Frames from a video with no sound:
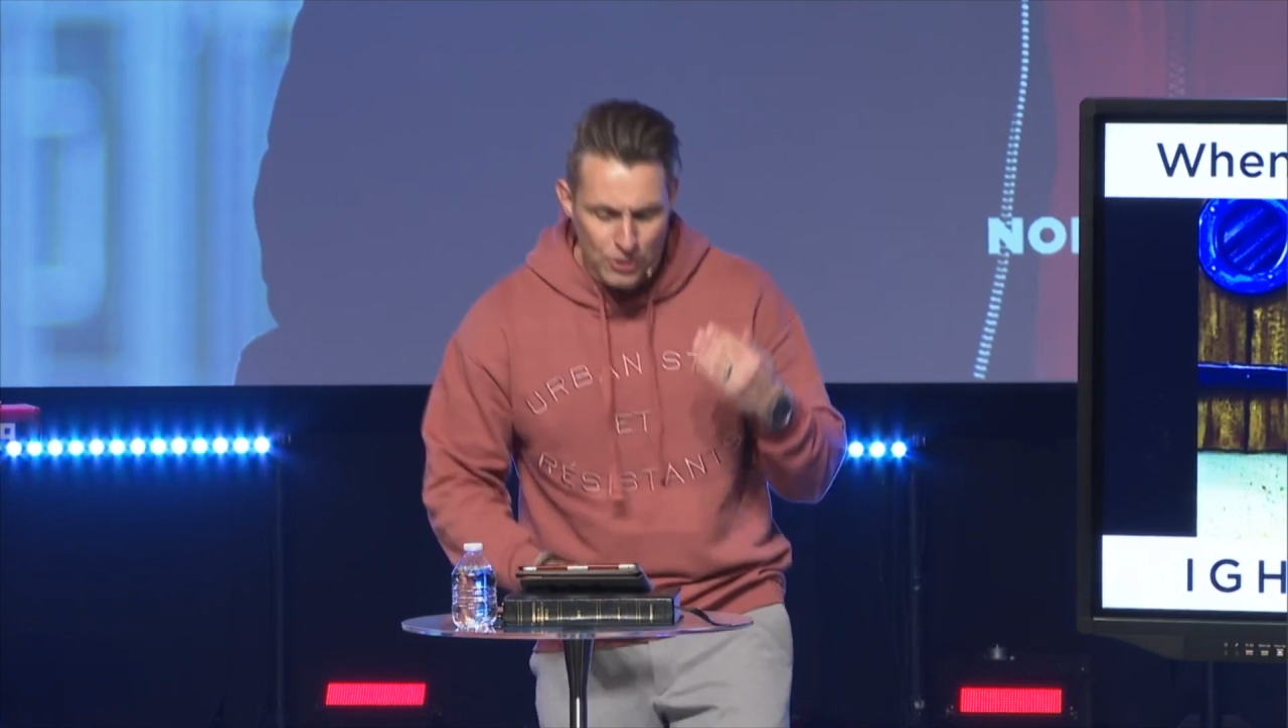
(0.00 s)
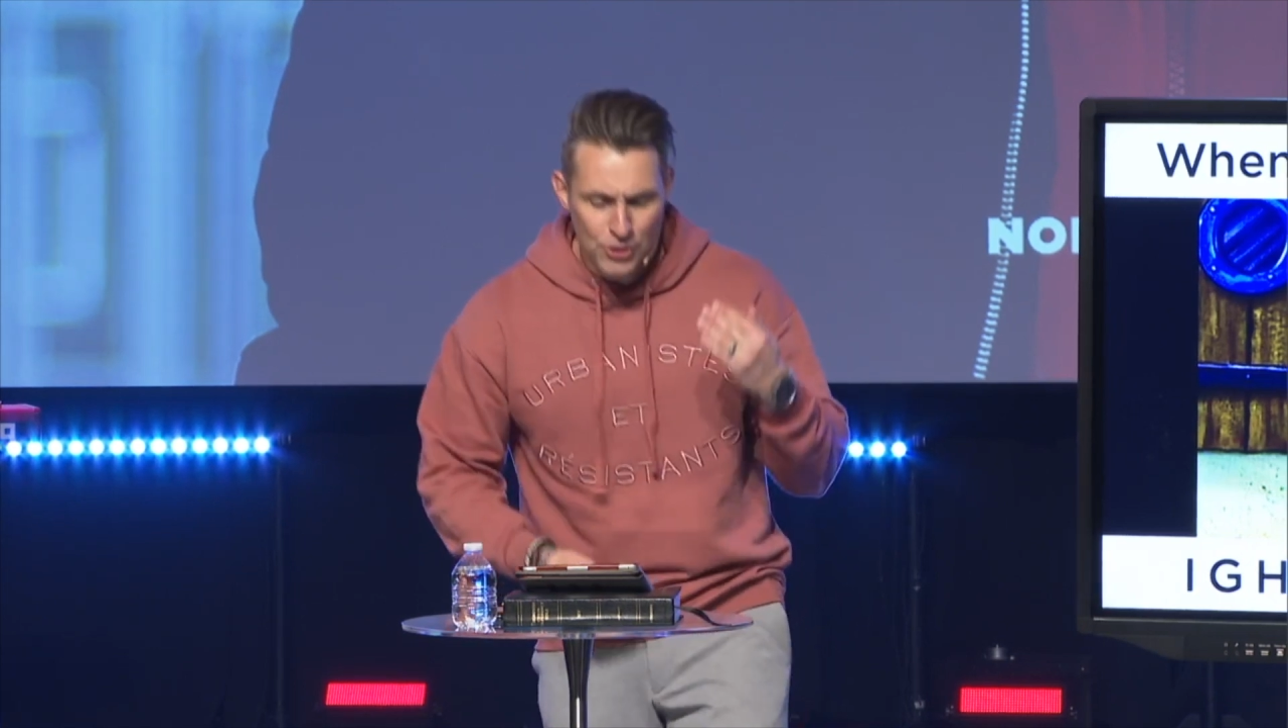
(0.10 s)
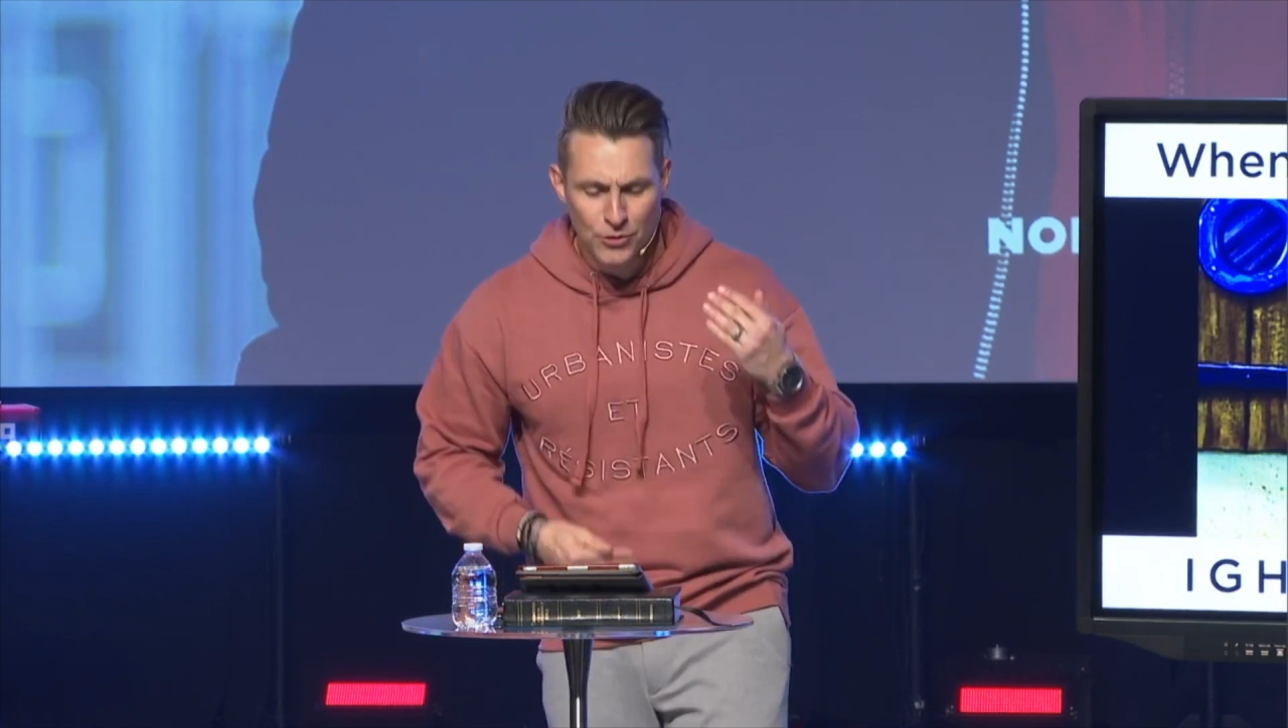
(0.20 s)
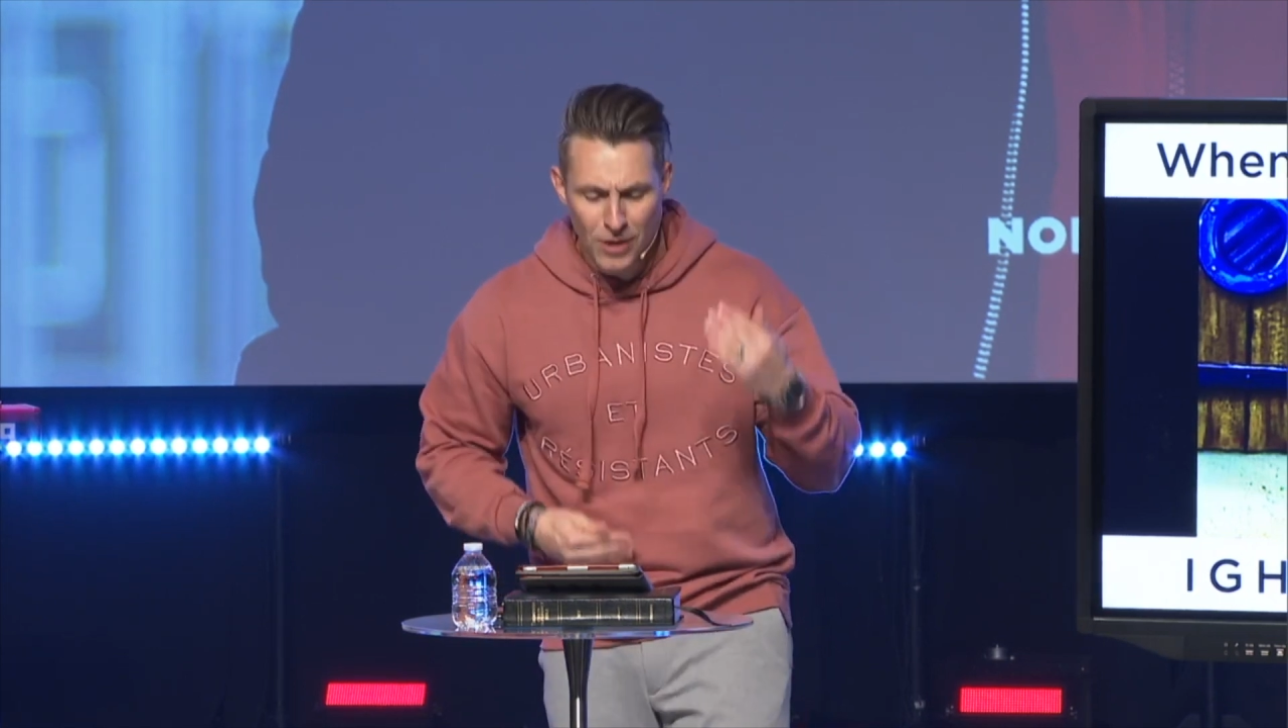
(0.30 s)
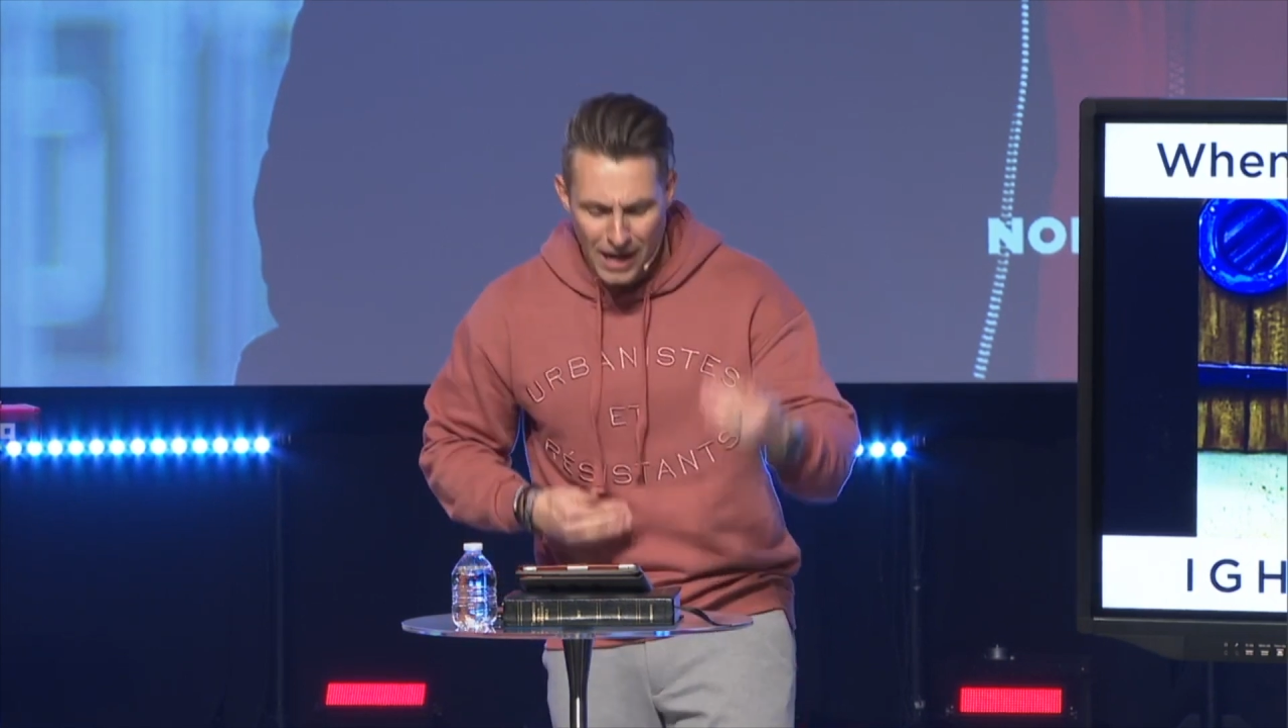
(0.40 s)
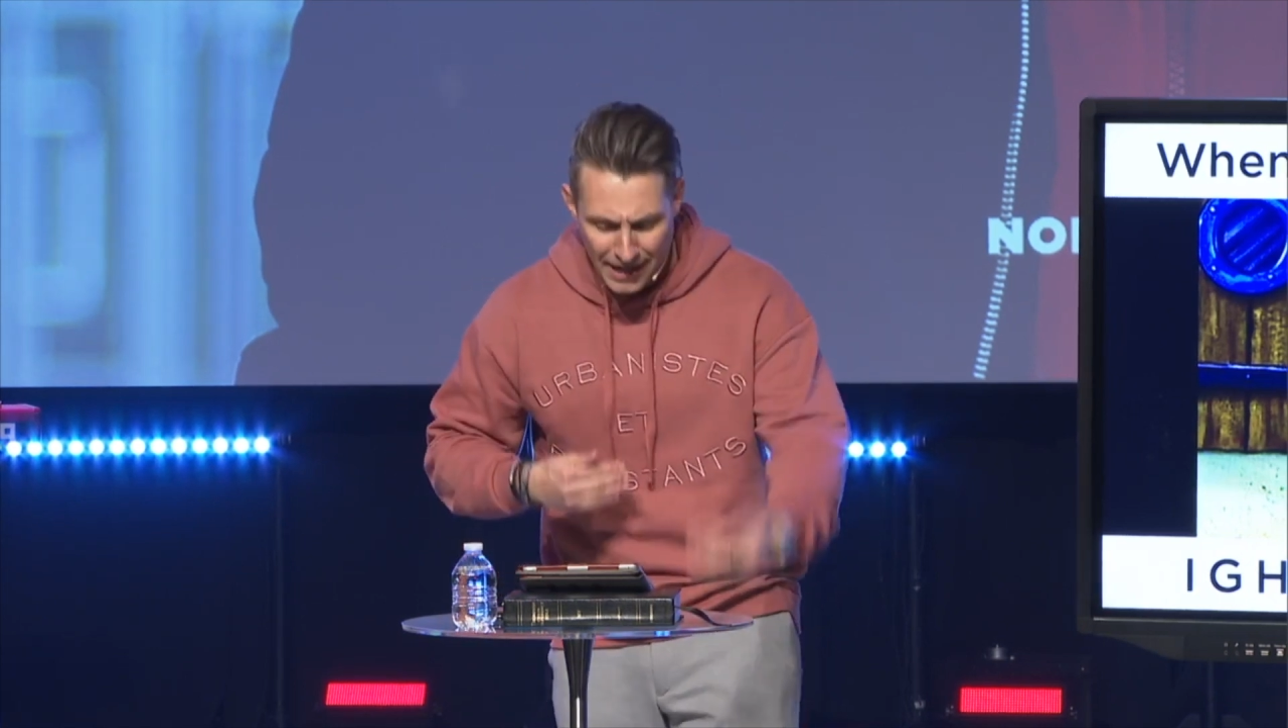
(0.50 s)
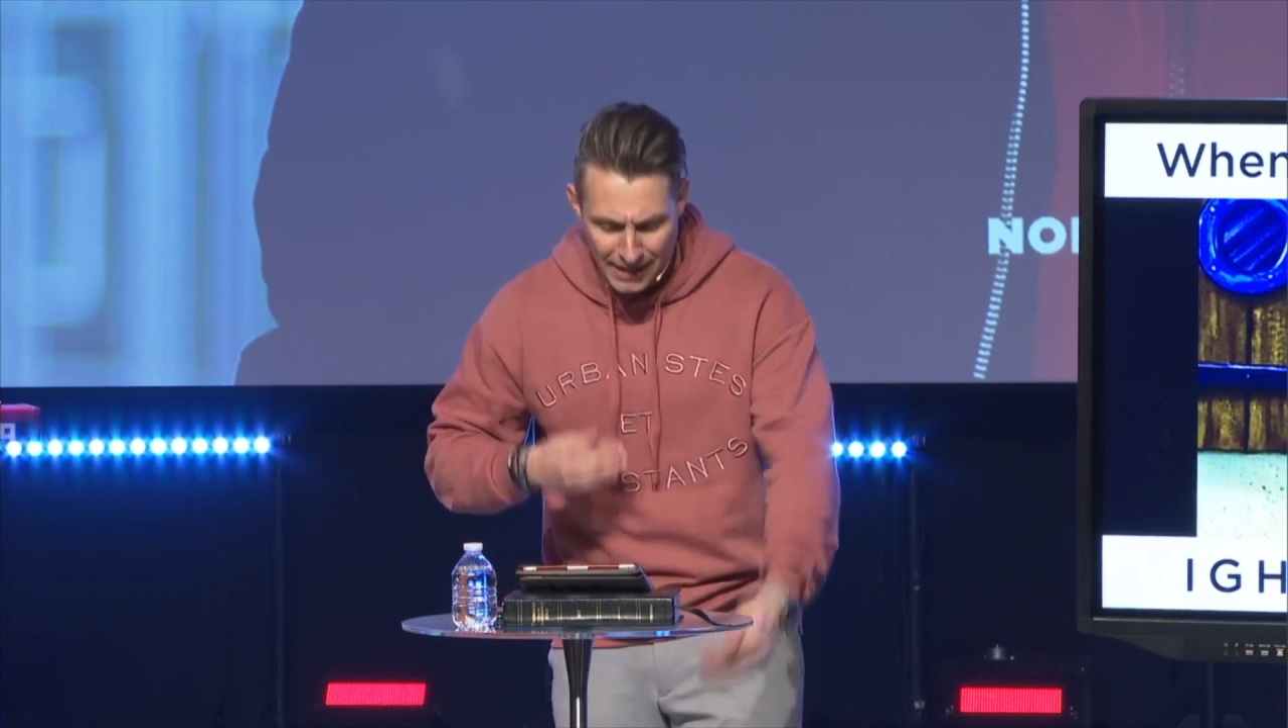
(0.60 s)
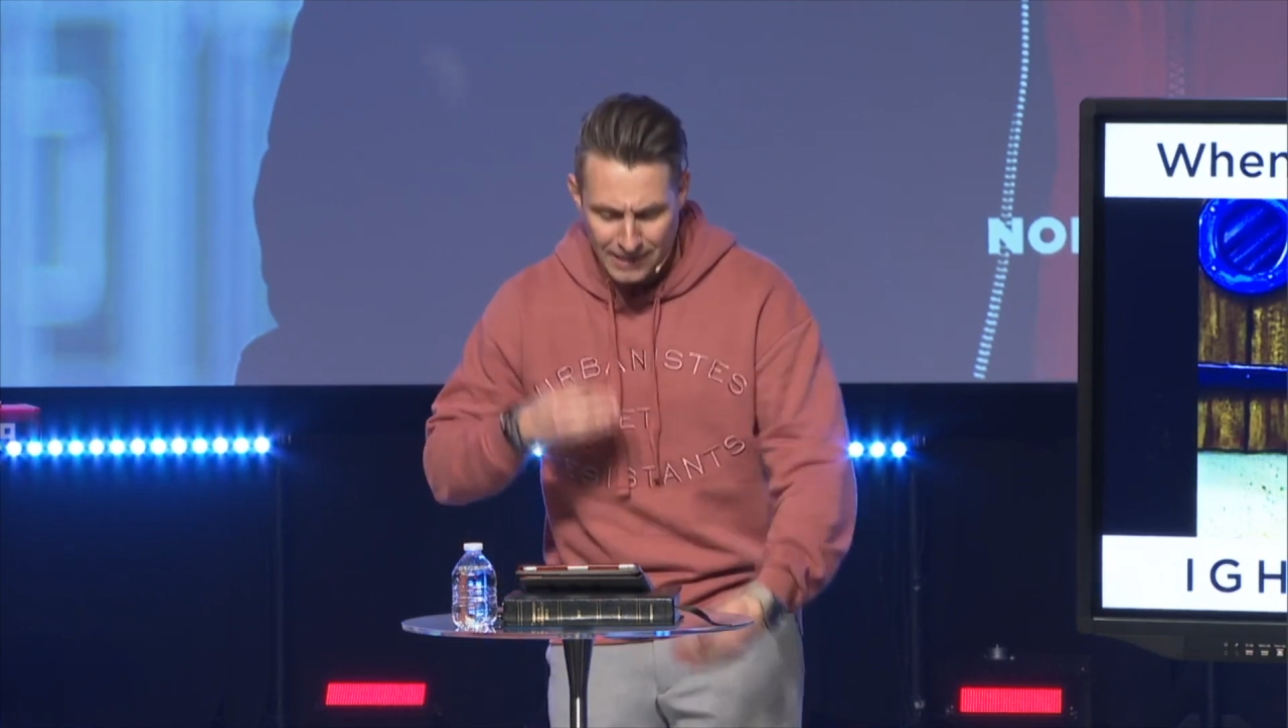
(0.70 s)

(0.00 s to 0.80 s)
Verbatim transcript: stride?